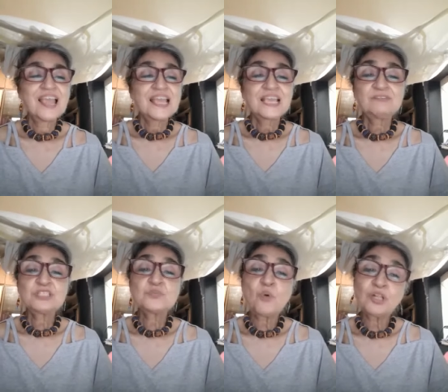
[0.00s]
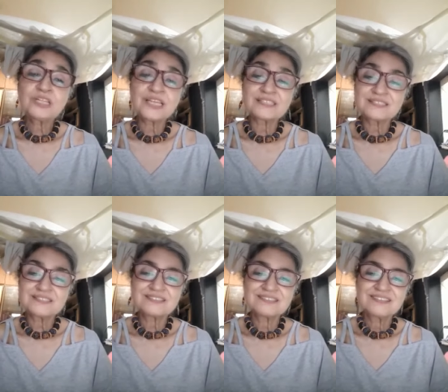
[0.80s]
Even small
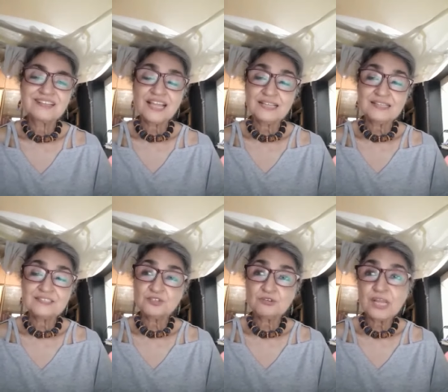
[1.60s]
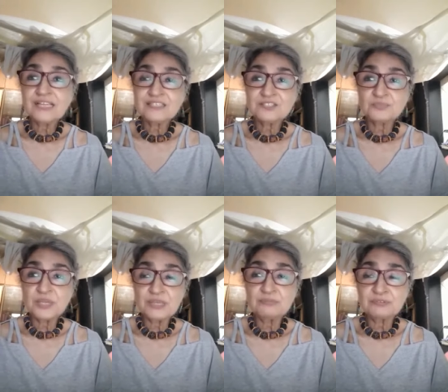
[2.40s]
things, like it's so nice to
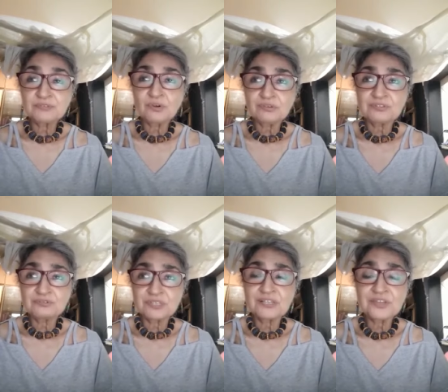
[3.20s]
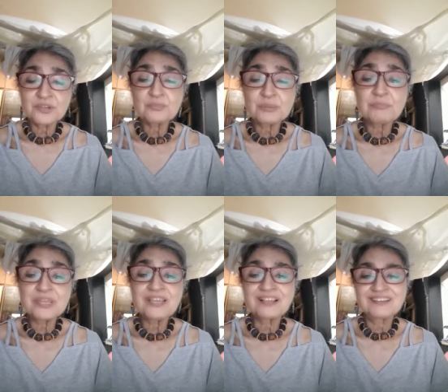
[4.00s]
be able to talk to another human
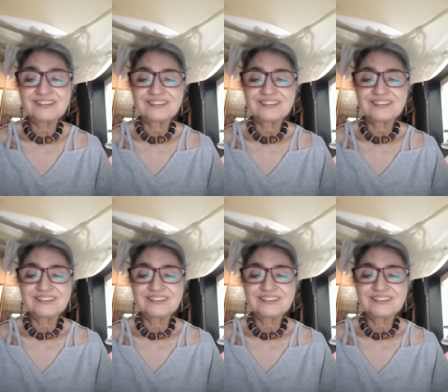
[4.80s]
being